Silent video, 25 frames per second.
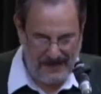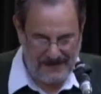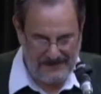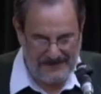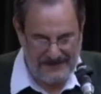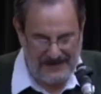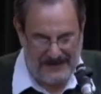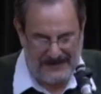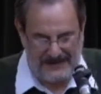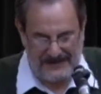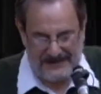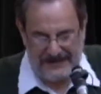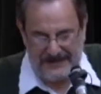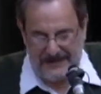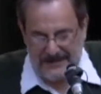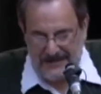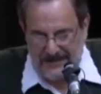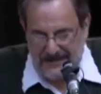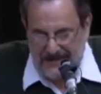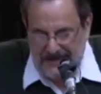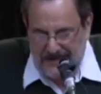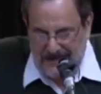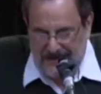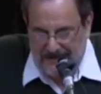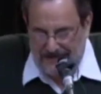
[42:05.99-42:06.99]
And finally,
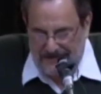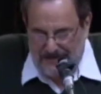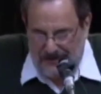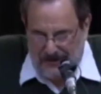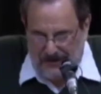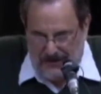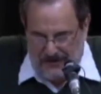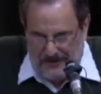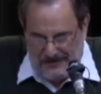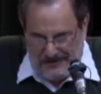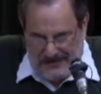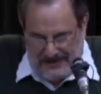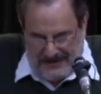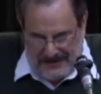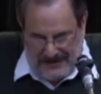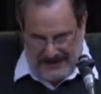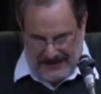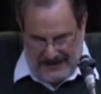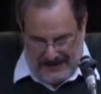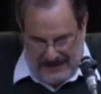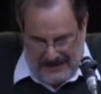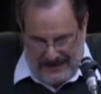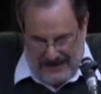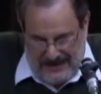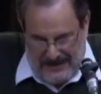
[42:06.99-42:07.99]
a poem that
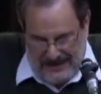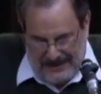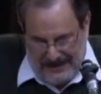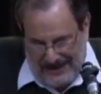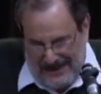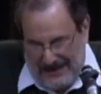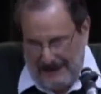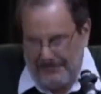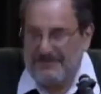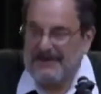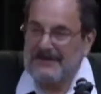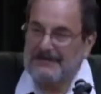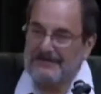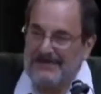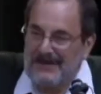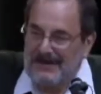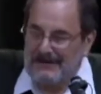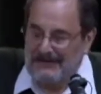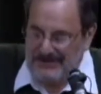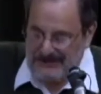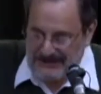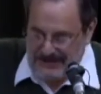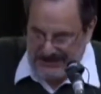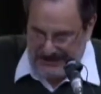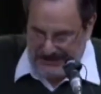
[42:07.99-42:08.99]
had not been
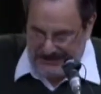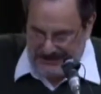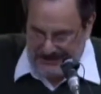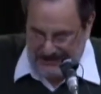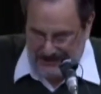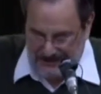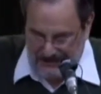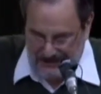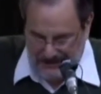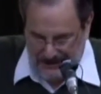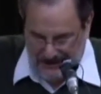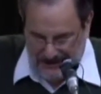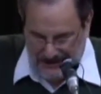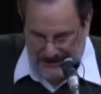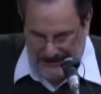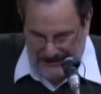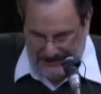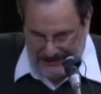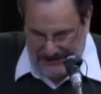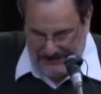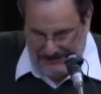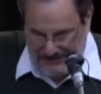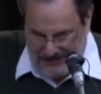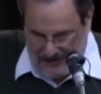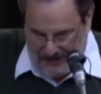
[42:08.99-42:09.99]
published until her
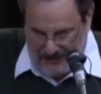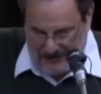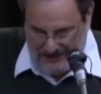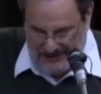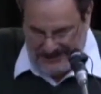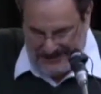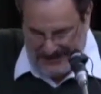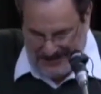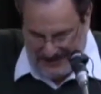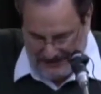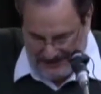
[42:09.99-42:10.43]
collected poems